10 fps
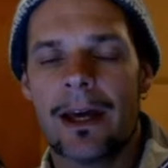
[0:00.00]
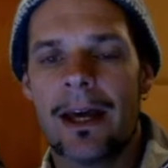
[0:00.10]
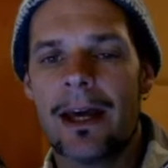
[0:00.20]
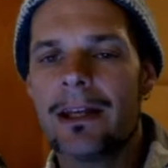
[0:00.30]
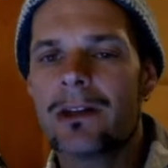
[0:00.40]

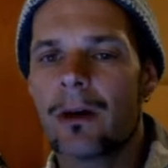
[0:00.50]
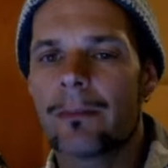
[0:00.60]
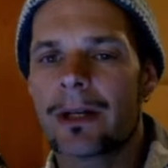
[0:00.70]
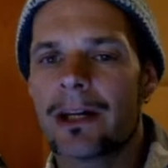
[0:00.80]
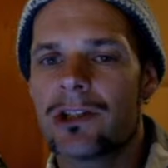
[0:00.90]
Any
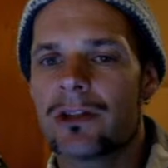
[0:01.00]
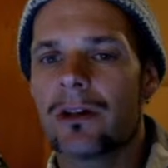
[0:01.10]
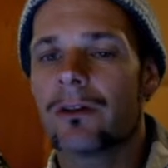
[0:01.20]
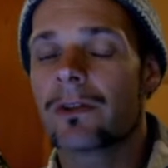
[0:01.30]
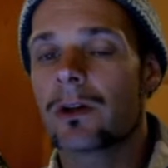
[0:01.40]
combination
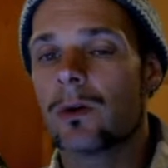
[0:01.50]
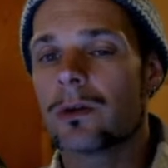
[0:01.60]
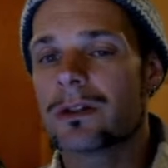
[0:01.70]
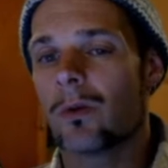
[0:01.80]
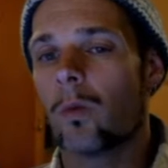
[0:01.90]
of the
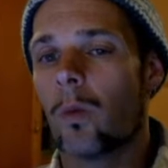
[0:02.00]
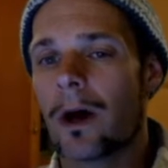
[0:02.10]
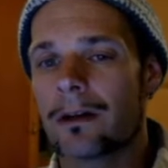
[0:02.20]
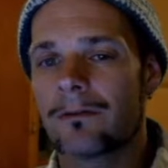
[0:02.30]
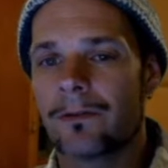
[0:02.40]
chords
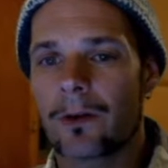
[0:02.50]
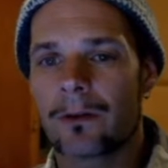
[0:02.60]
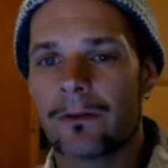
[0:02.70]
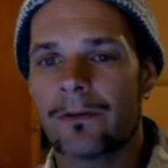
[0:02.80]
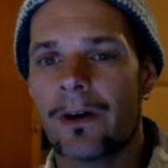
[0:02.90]
1,
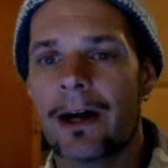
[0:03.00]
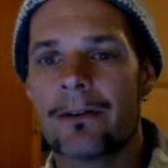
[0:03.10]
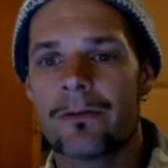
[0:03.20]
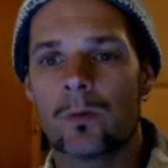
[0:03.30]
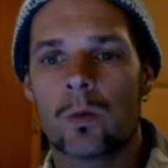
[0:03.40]
4, and
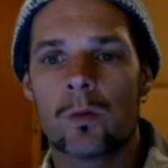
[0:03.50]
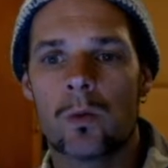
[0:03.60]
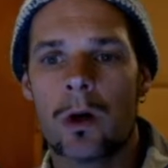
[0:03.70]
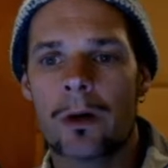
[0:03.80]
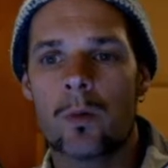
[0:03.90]
5 will
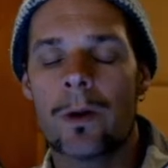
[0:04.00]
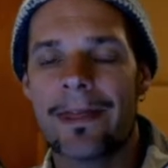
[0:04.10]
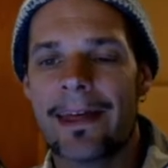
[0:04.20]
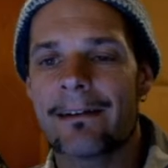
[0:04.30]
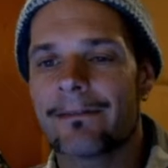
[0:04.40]
work
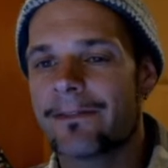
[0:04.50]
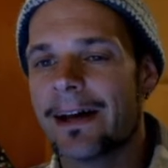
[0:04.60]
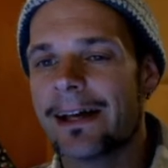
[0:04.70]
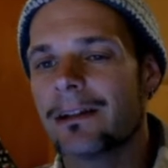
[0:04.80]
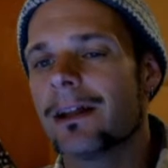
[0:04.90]
without
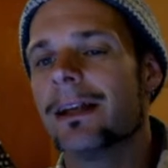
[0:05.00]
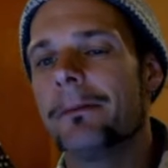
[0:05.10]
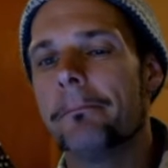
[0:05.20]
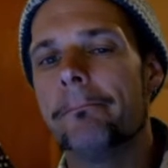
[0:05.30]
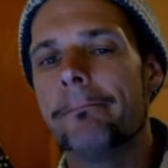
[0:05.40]
fail,
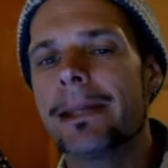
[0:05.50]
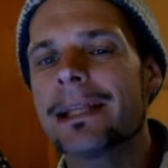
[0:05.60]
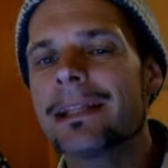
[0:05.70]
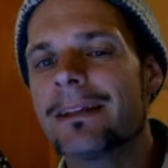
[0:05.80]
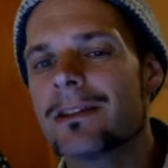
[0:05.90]
and
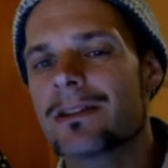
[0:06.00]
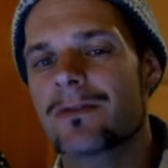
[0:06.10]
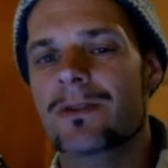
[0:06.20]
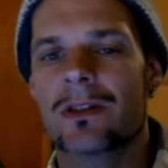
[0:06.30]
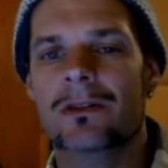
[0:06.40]
millions
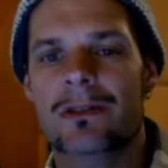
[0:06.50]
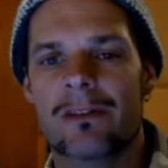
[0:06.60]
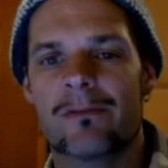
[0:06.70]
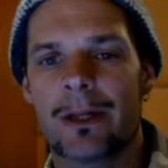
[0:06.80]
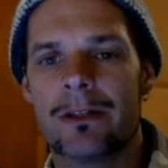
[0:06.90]
of songs
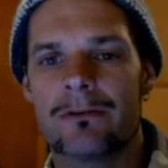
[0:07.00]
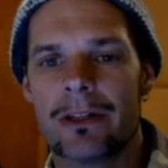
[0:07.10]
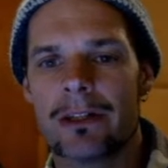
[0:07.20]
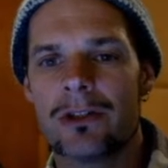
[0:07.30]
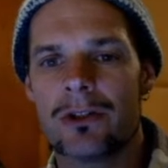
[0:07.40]
have been
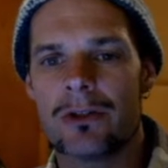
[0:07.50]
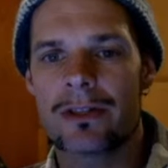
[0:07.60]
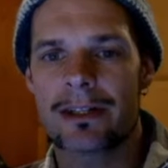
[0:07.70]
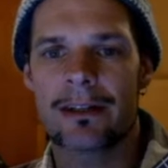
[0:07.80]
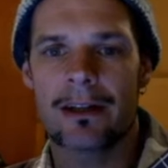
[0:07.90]
written
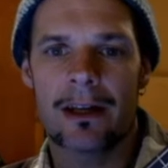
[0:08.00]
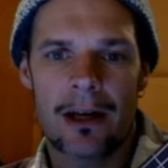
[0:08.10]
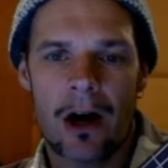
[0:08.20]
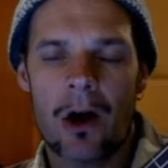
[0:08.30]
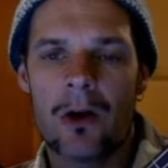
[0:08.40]
using
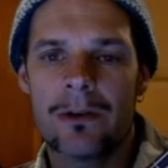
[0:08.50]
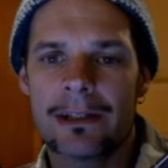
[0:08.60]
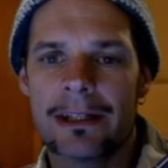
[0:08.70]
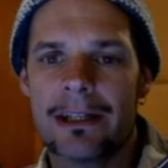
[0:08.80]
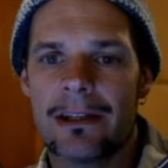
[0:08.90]

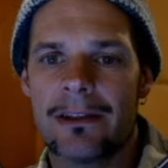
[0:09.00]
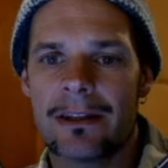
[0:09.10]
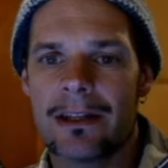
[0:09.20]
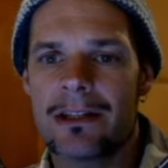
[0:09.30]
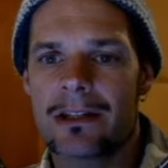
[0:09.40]
only
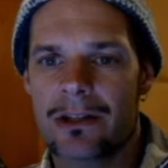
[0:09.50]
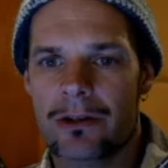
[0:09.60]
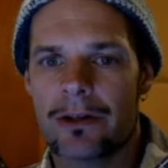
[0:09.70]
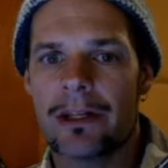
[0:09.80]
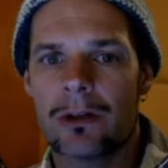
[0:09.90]
these
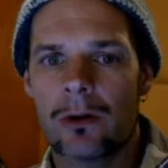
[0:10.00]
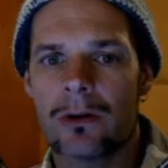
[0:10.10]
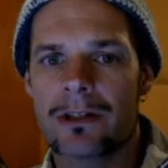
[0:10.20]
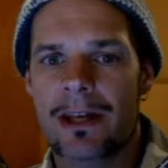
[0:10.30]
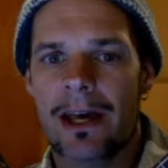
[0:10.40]
three
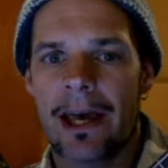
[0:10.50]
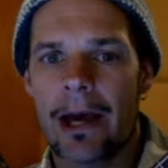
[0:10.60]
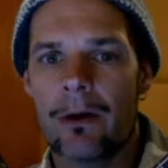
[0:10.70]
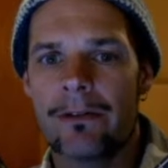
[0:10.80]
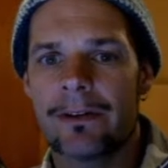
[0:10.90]
chords.
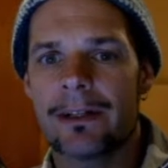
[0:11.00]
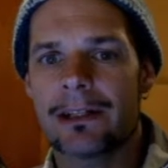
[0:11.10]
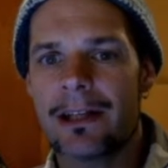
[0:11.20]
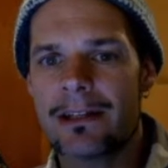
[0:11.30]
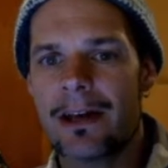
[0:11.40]
However,
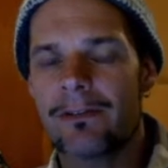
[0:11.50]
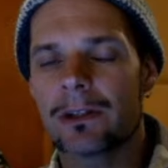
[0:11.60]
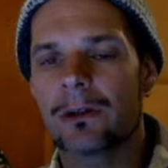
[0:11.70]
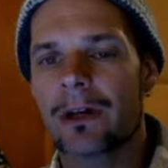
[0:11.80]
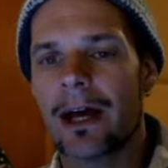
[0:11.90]
let's have a
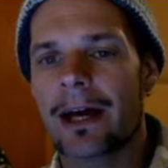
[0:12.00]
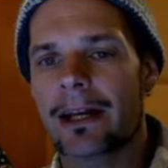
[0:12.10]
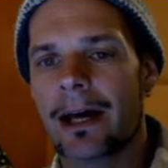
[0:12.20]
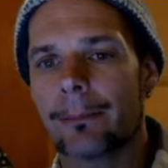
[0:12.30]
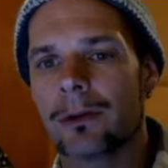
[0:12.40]
look at a
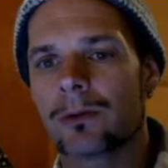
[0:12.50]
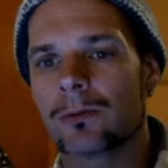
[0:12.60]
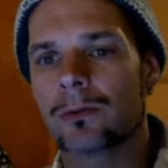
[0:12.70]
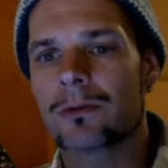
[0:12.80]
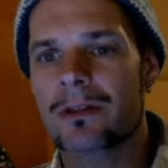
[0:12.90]
couple of
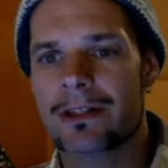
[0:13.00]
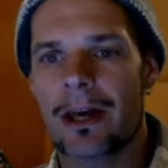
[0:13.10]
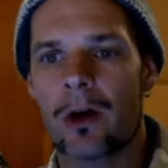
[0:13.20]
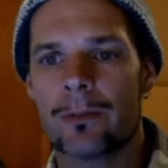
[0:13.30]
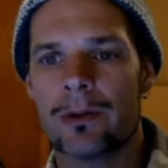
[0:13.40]
rules to
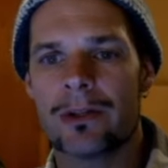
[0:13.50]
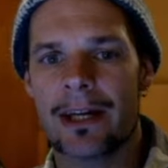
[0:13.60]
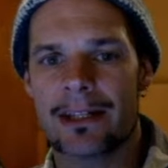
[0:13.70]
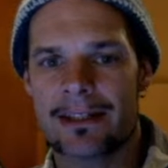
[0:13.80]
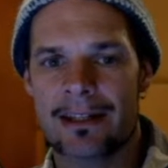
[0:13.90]
help you
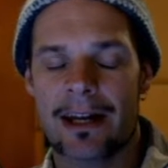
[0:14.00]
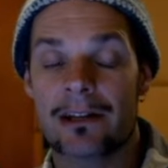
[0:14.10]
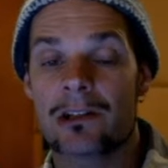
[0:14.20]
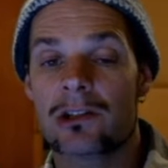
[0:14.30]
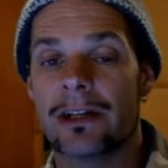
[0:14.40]
get
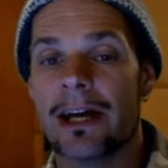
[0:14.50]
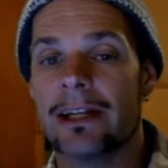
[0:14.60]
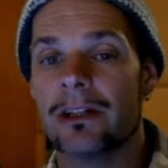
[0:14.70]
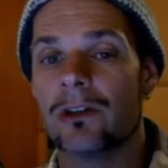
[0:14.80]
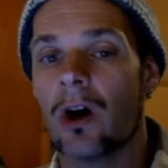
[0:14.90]
started
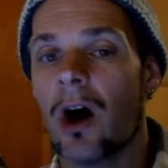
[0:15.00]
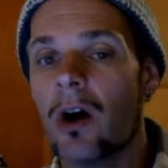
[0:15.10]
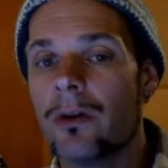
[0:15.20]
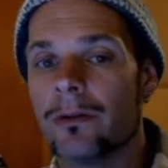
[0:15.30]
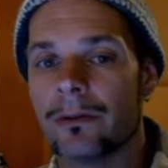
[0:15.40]
creating your
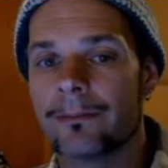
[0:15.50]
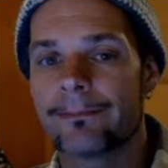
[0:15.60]
own.